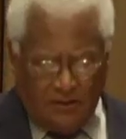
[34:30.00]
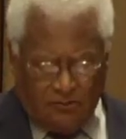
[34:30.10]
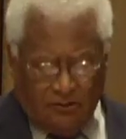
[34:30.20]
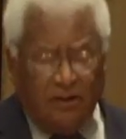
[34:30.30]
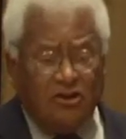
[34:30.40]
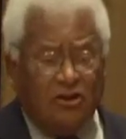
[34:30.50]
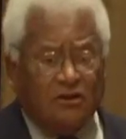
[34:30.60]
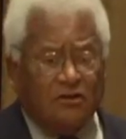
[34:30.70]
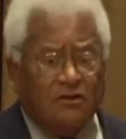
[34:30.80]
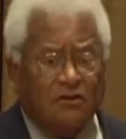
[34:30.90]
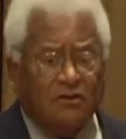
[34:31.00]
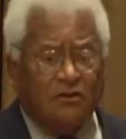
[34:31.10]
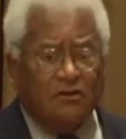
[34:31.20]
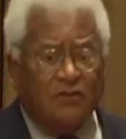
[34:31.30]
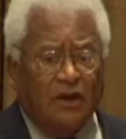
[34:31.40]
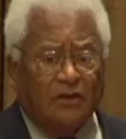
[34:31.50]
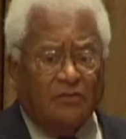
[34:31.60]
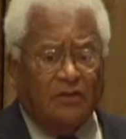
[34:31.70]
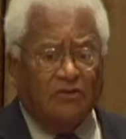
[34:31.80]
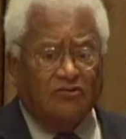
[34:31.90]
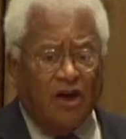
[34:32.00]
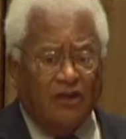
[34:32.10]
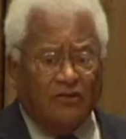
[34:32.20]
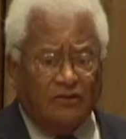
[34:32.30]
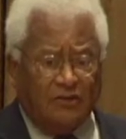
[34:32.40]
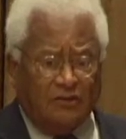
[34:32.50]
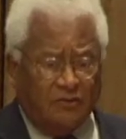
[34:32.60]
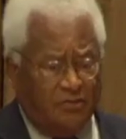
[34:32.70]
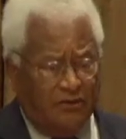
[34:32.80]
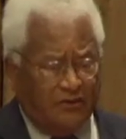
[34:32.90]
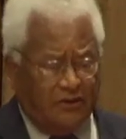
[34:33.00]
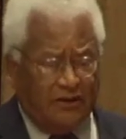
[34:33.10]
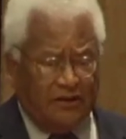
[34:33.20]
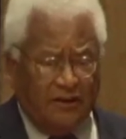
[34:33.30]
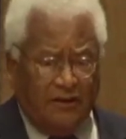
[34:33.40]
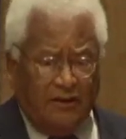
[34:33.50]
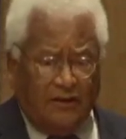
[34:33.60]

Lyndon B. Johnson, the president,